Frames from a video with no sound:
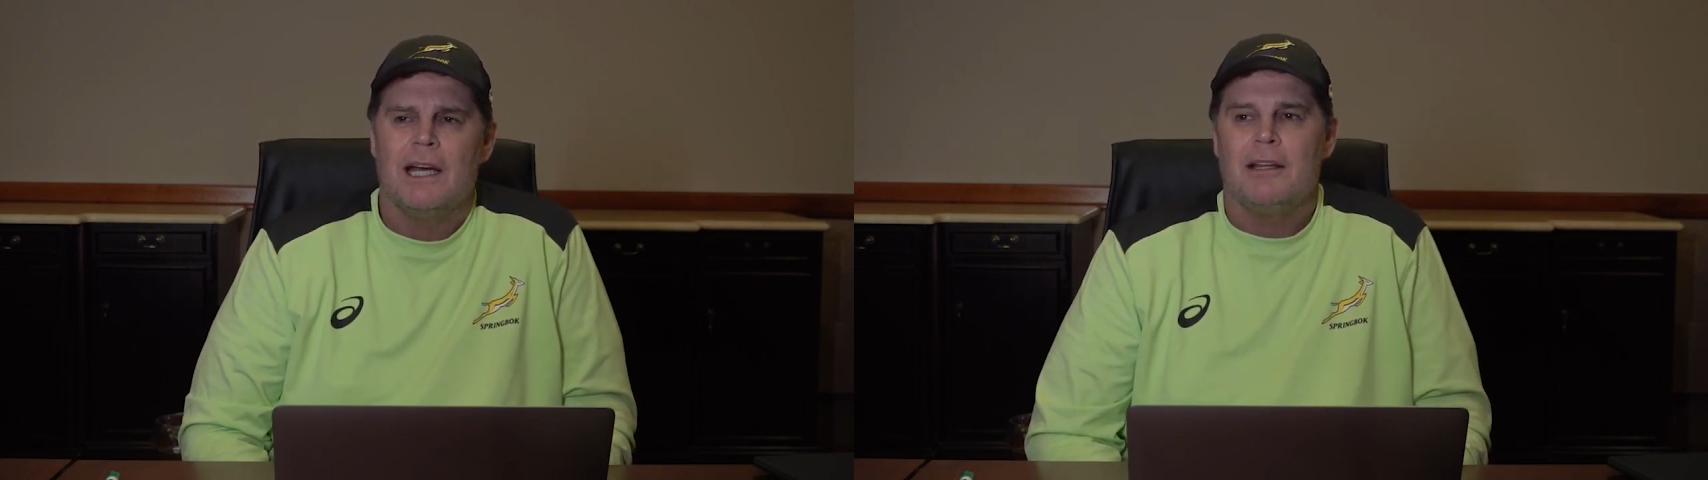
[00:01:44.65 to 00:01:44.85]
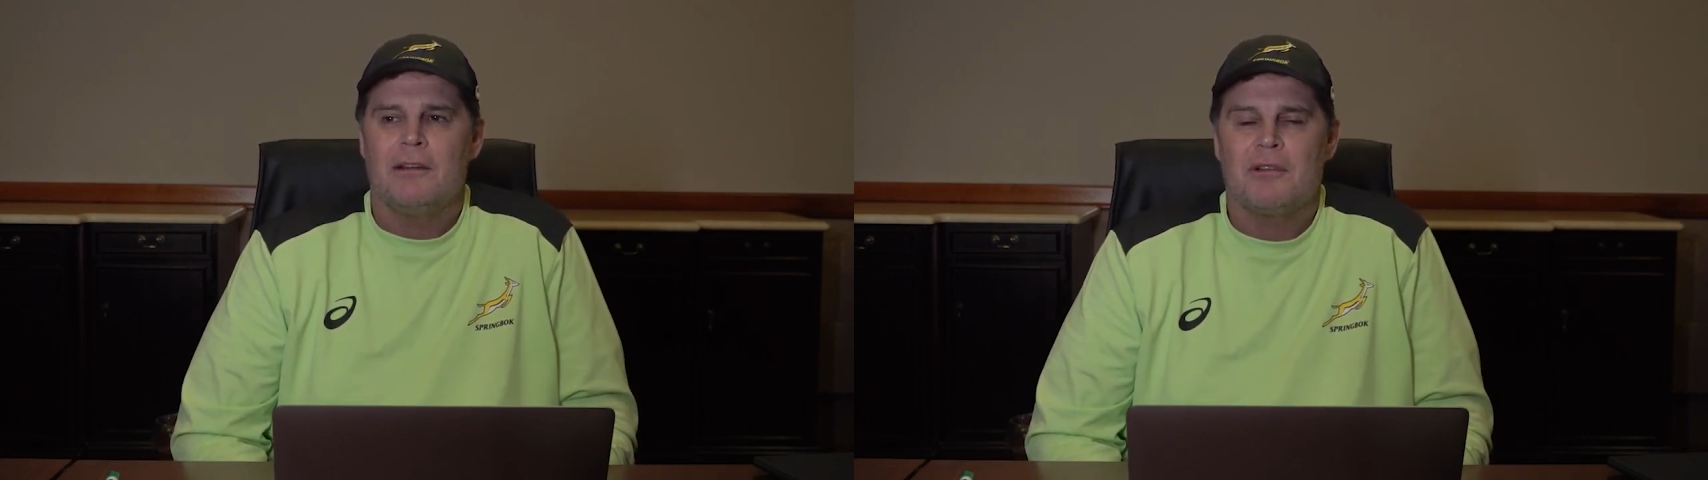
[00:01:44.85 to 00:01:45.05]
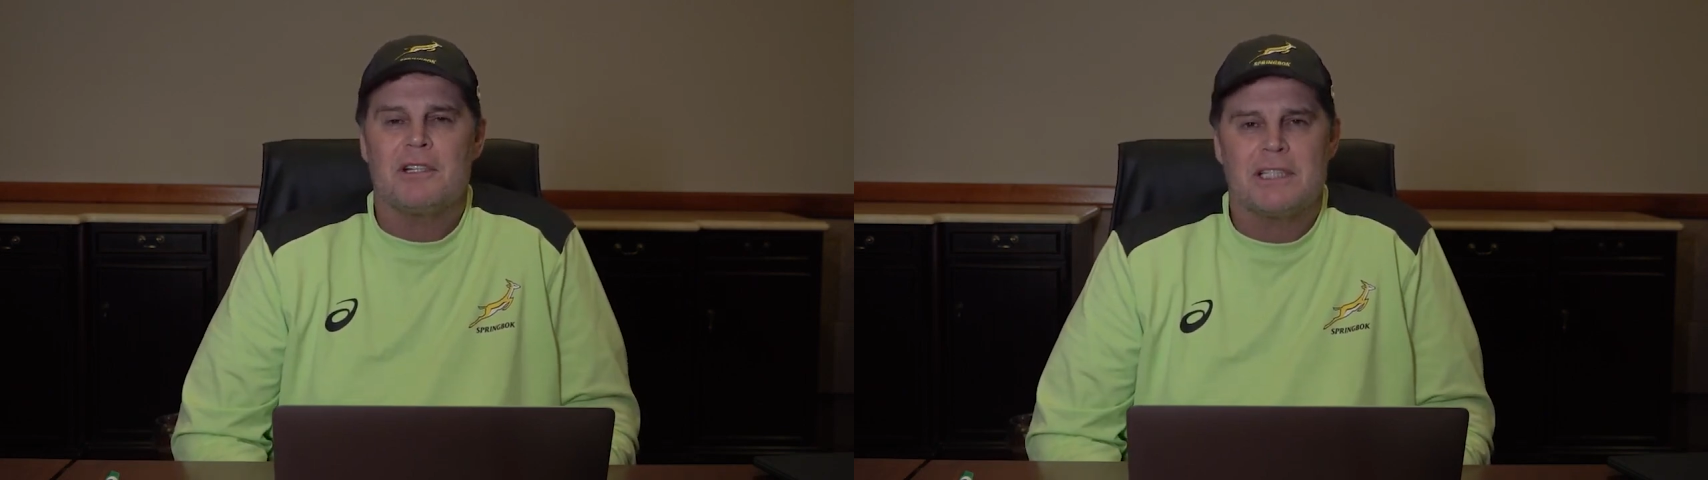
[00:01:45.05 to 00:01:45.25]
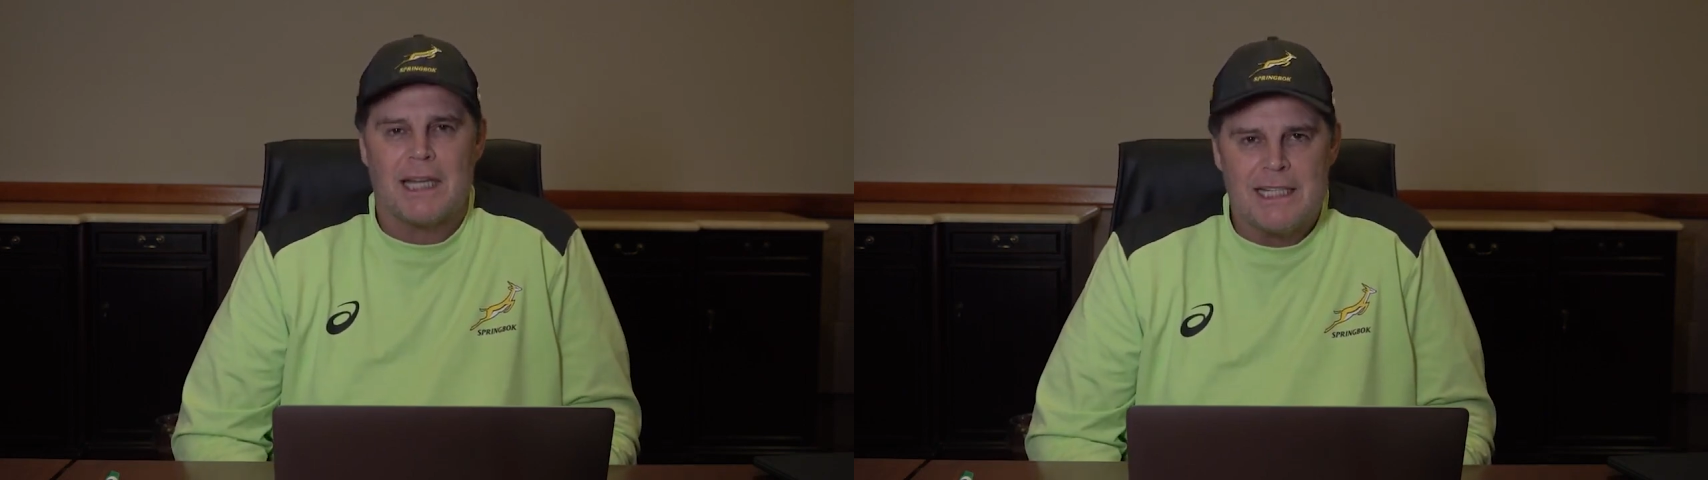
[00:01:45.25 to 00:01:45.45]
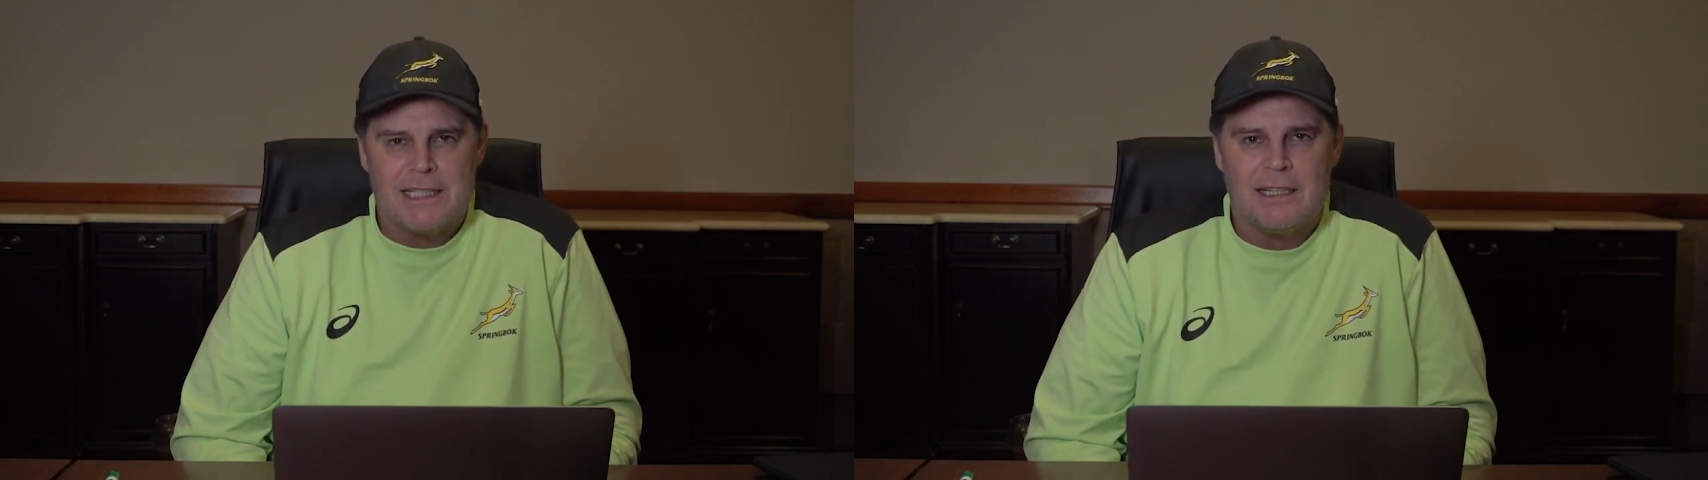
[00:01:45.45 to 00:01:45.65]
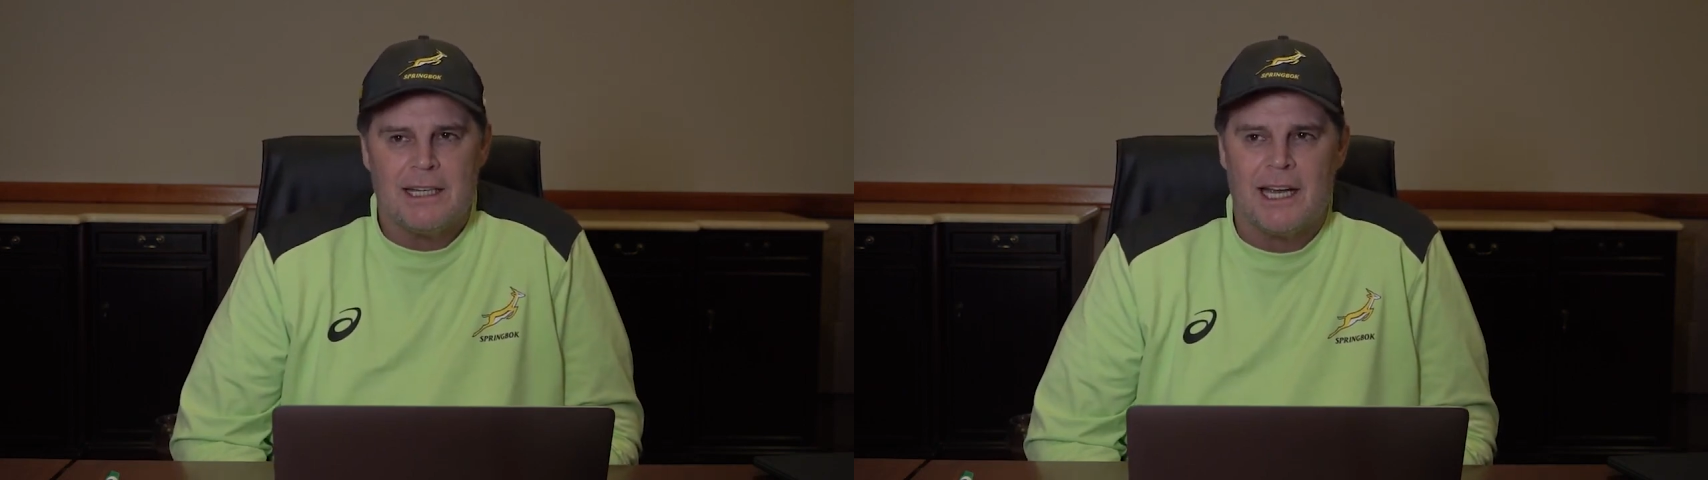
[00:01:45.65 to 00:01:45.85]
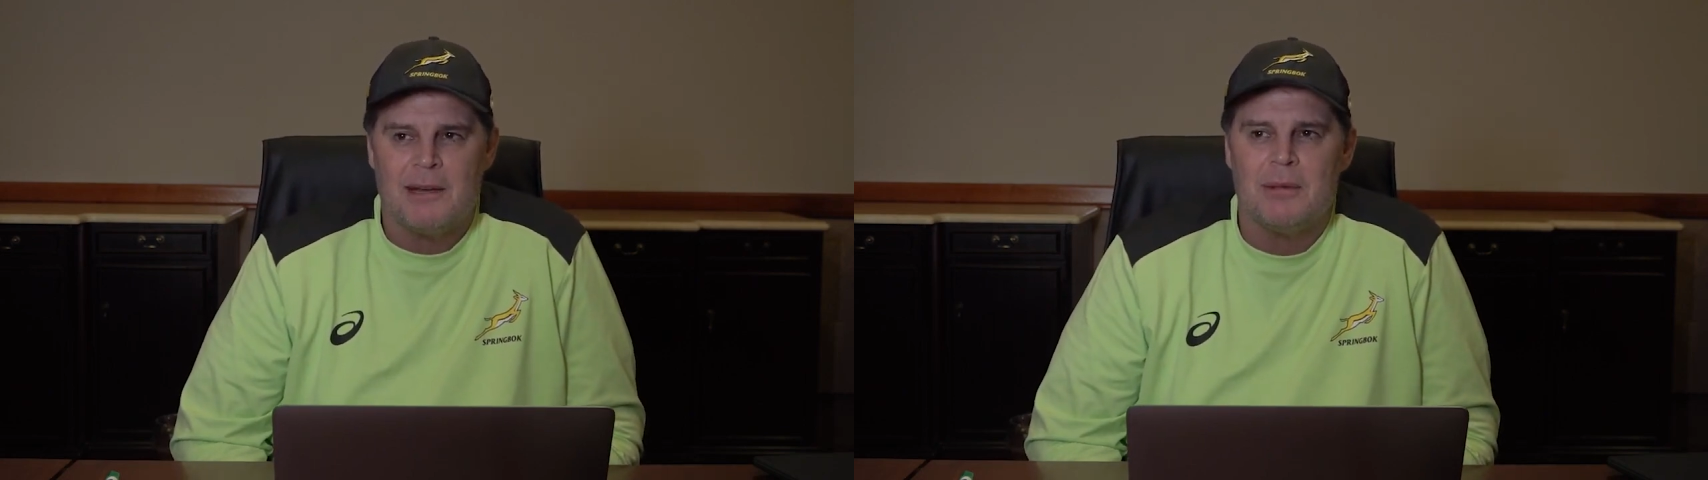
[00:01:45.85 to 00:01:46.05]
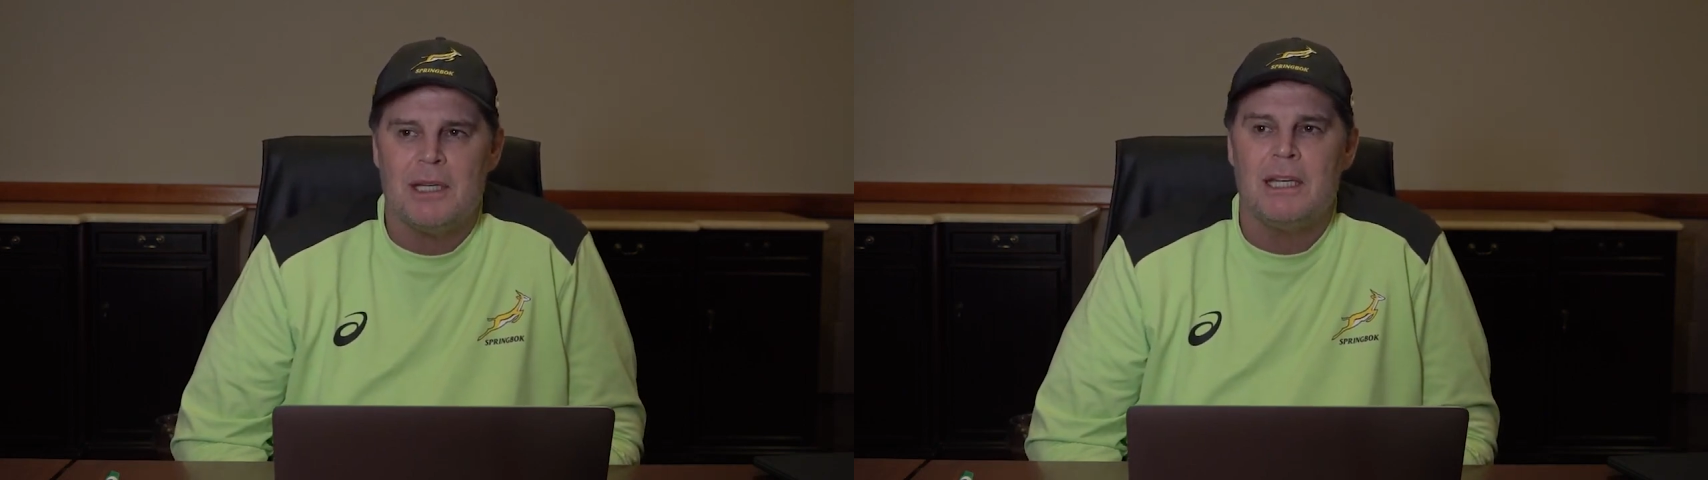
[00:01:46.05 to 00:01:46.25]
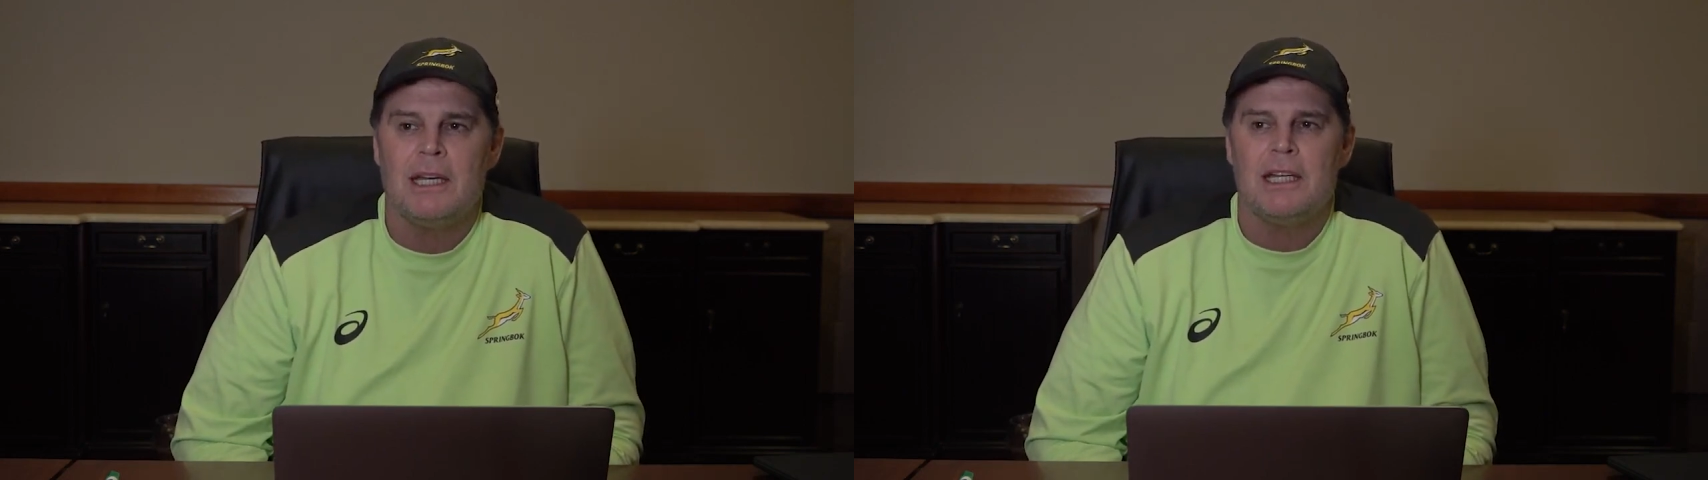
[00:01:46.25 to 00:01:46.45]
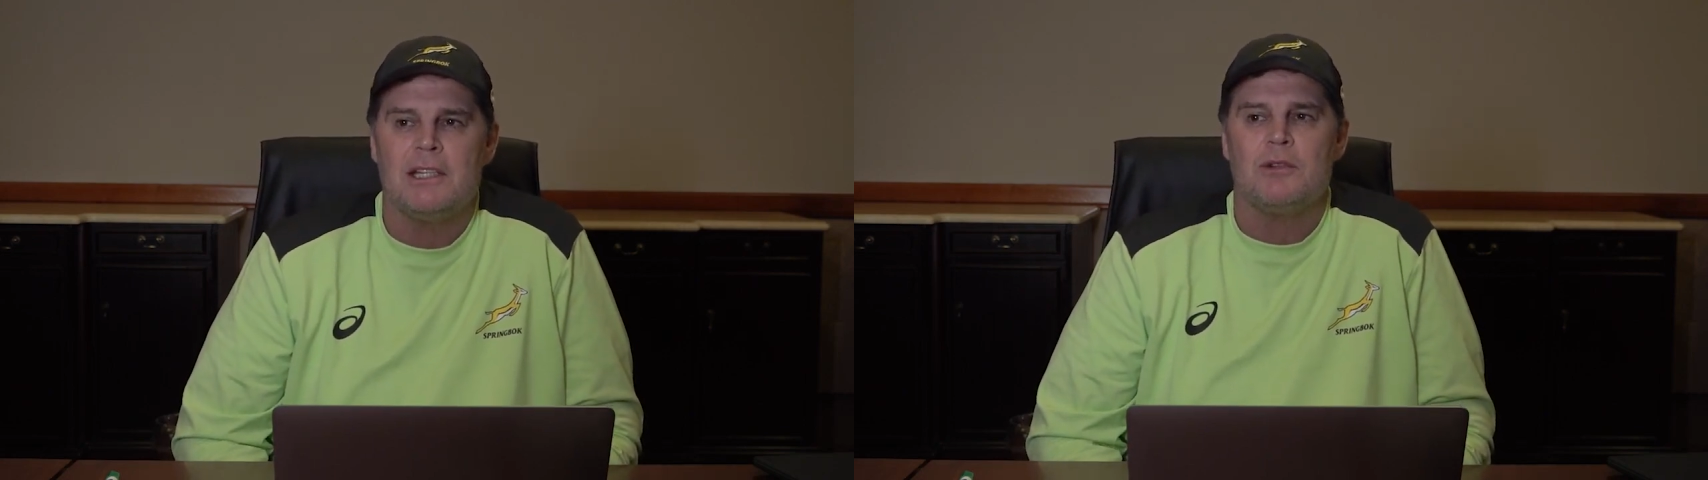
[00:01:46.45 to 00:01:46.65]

The frustration came in